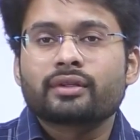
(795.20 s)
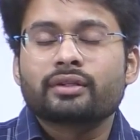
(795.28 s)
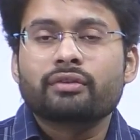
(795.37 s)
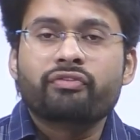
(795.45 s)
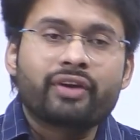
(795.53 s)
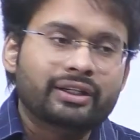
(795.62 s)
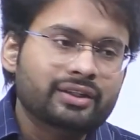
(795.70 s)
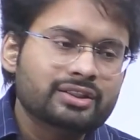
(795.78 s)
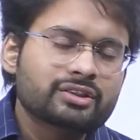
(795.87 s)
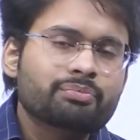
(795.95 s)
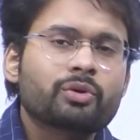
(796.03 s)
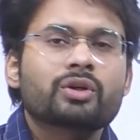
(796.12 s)
the
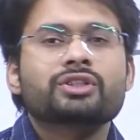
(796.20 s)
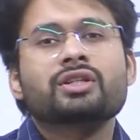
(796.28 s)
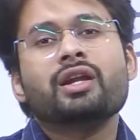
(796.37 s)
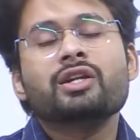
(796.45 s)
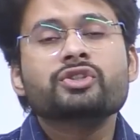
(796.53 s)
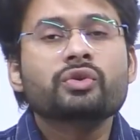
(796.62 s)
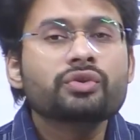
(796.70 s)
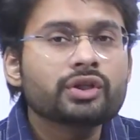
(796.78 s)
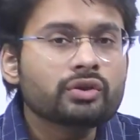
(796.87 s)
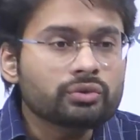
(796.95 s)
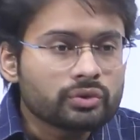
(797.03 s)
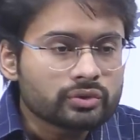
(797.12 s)
factors of production are also
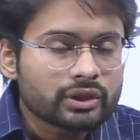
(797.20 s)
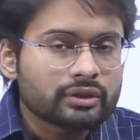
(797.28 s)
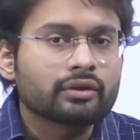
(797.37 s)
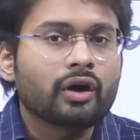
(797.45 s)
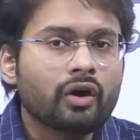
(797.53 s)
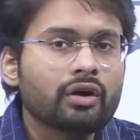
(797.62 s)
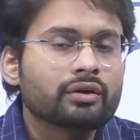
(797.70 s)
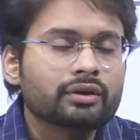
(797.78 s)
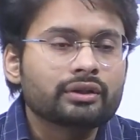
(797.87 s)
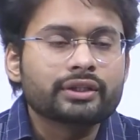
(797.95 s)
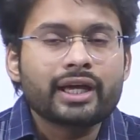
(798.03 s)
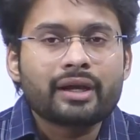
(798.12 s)
new to the, or
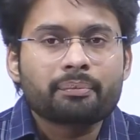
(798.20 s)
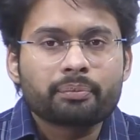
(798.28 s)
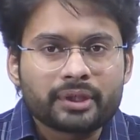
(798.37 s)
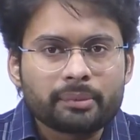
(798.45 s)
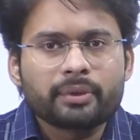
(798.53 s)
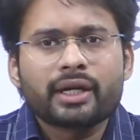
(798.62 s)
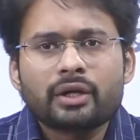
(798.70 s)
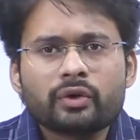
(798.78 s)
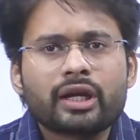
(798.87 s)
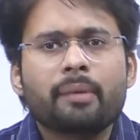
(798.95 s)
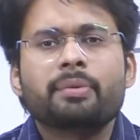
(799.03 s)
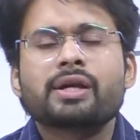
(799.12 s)
they are typical to
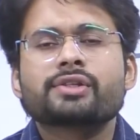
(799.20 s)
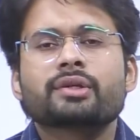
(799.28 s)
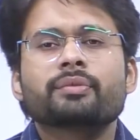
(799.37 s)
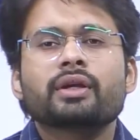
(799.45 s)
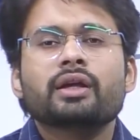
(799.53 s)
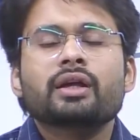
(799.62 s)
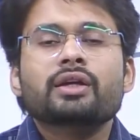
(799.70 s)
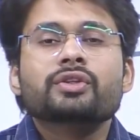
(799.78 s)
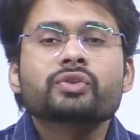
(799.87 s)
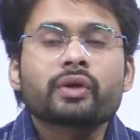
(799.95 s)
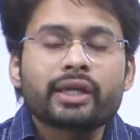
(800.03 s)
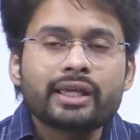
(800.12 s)
capitalism.
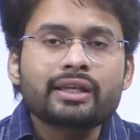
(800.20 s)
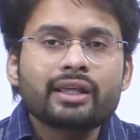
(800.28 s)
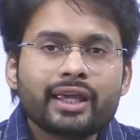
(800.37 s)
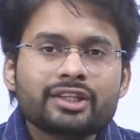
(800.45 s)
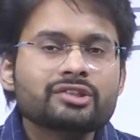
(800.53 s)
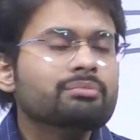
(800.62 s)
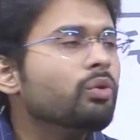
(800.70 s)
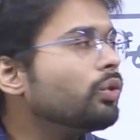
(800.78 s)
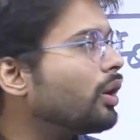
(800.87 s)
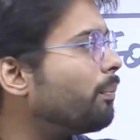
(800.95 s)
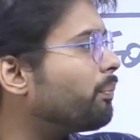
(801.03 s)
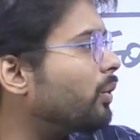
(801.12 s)
So in each
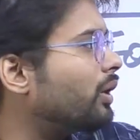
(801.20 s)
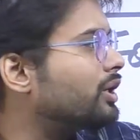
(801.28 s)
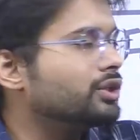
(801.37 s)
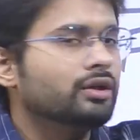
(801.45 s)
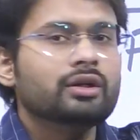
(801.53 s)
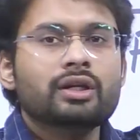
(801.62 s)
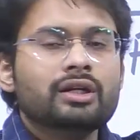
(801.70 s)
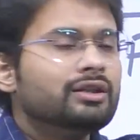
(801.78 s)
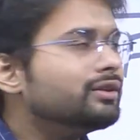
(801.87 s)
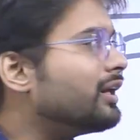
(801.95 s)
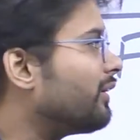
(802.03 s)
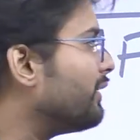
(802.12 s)
mode of production,
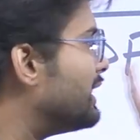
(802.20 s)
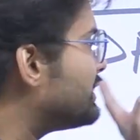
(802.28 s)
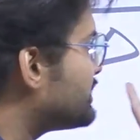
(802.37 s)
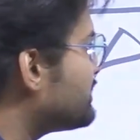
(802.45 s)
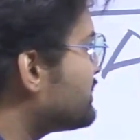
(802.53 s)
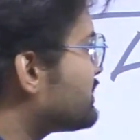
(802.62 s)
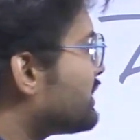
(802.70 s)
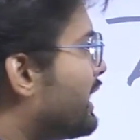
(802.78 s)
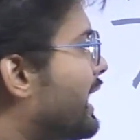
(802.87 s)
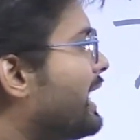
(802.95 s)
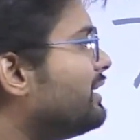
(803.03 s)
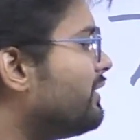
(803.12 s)
the relations
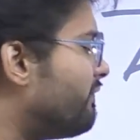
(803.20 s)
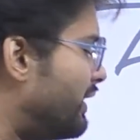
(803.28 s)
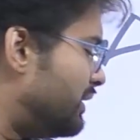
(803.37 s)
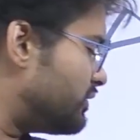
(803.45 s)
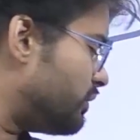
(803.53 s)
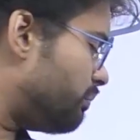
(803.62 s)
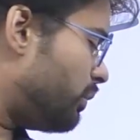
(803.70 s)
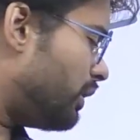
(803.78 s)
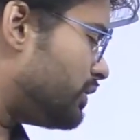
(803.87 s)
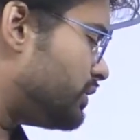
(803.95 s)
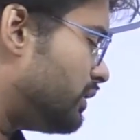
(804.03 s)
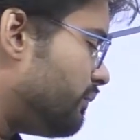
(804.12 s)
and the factors of
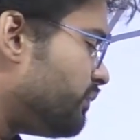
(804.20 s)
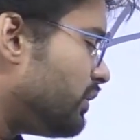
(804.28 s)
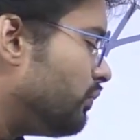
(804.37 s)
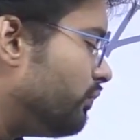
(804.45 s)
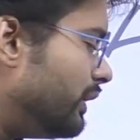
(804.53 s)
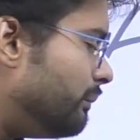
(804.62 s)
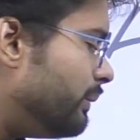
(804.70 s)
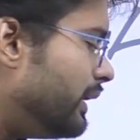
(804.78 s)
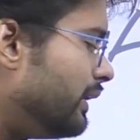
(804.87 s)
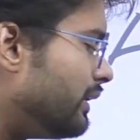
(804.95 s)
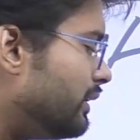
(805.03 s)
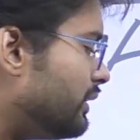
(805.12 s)
production will
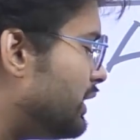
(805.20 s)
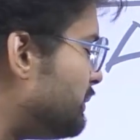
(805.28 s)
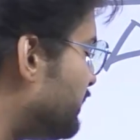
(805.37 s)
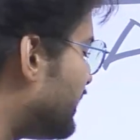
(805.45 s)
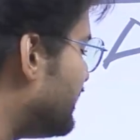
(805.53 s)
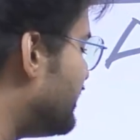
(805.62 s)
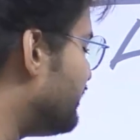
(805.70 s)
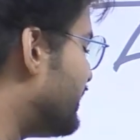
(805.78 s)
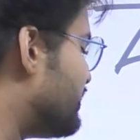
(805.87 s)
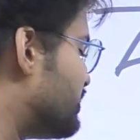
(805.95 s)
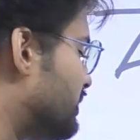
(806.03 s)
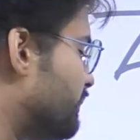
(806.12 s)
be typical in
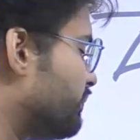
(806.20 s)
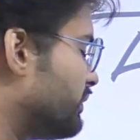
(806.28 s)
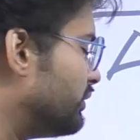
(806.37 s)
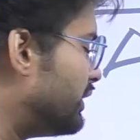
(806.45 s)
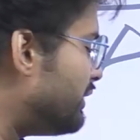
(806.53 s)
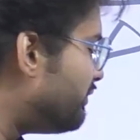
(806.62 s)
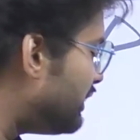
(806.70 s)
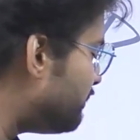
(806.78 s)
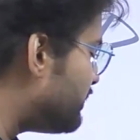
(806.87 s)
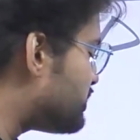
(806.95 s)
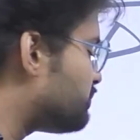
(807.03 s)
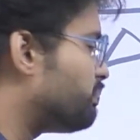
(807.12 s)
nature. They will
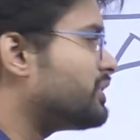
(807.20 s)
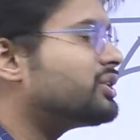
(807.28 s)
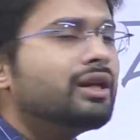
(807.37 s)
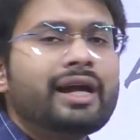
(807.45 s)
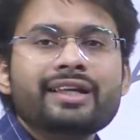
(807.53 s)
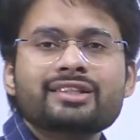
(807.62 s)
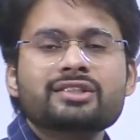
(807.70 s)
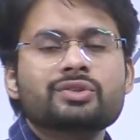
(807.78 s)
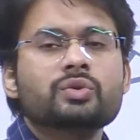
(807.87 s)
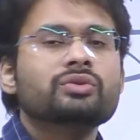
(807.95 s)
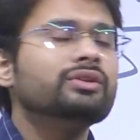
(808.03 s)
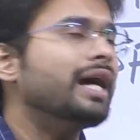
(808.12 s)
be specialized
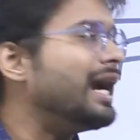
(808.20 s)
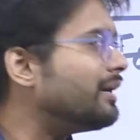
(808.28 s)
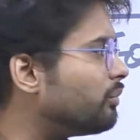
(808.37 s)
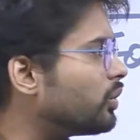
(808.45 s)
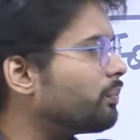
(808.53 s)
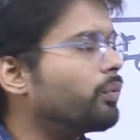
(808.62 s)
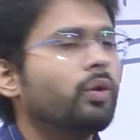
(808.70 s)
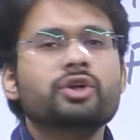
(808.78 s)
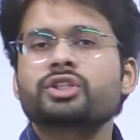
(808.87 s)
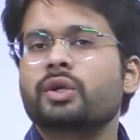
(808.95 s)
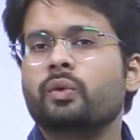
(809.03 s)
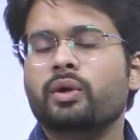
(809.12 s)
to that mode of
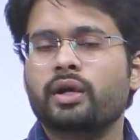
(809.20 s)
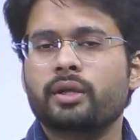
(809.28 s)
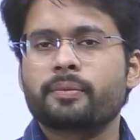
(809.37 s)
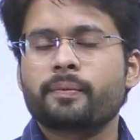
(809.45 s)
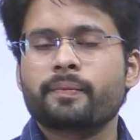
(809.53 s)
production only.